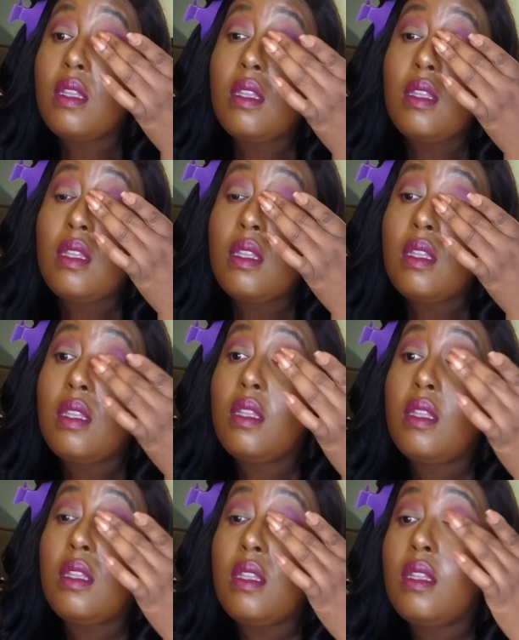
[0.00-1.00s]

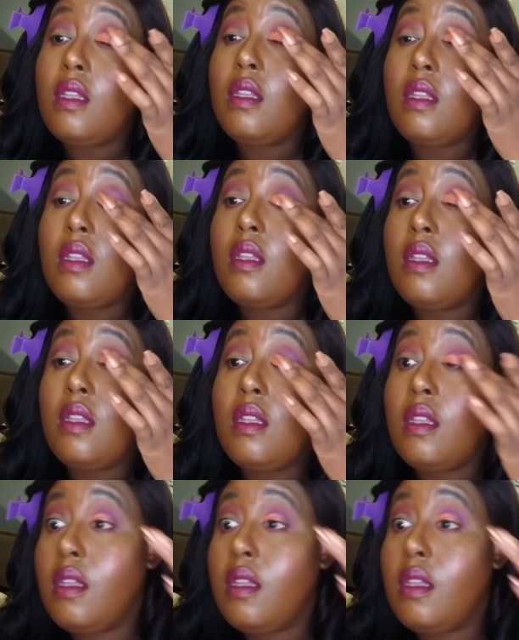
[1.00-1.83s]
[no speech]